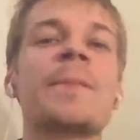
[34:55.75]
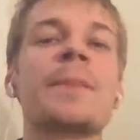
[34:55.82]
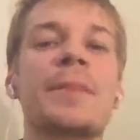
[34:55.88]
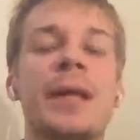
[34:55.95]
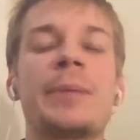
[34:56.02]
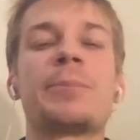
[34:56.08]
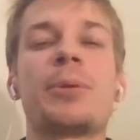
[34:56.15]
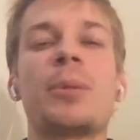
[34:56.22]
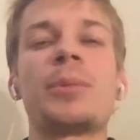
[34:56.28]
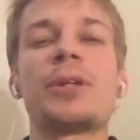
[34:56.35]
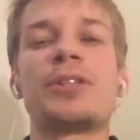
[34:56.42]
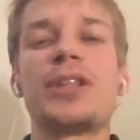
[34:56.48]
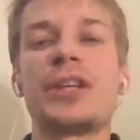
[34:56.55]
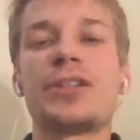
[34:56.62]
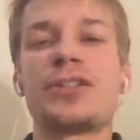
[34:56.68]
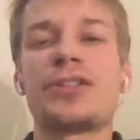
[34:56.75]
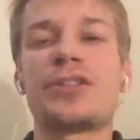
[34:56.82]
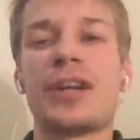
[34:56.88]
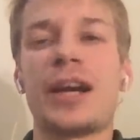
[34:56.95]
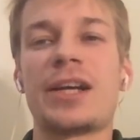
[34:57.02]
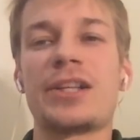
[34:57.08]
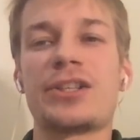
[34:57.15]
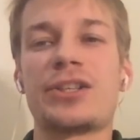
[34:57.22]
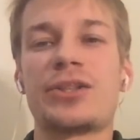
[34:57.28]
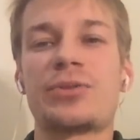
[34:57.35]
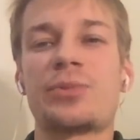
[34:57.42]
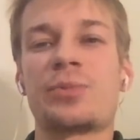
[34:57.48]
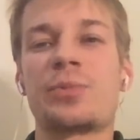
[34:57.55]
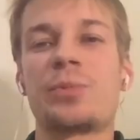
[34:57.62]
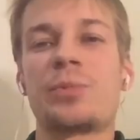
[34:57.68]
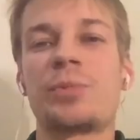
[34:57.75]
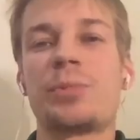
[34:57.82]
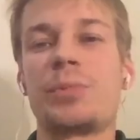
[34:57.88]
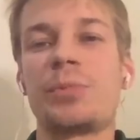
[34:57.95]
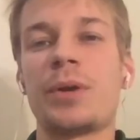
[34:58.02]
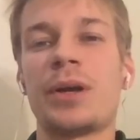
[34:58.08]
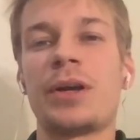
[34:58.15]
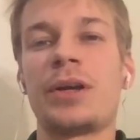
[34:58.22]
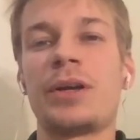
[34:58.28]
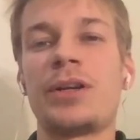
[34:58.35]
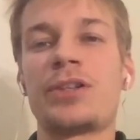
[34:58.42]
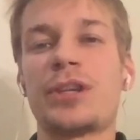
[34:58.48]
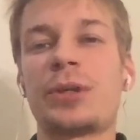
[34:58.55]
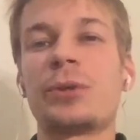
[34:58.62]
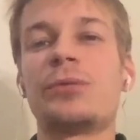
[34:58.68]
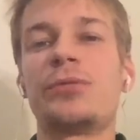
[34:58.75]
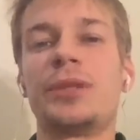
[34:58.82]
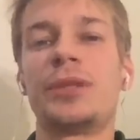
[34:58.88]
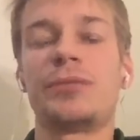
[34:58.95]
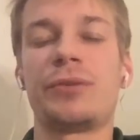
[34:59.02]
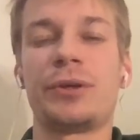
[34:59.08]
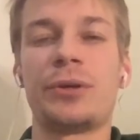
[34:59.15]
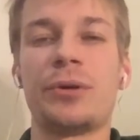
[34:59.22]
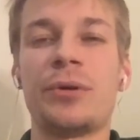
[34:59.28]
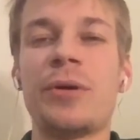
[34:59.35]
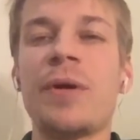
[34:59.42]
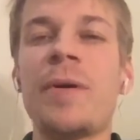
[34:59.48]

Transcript: then probably data science is a good fit for you.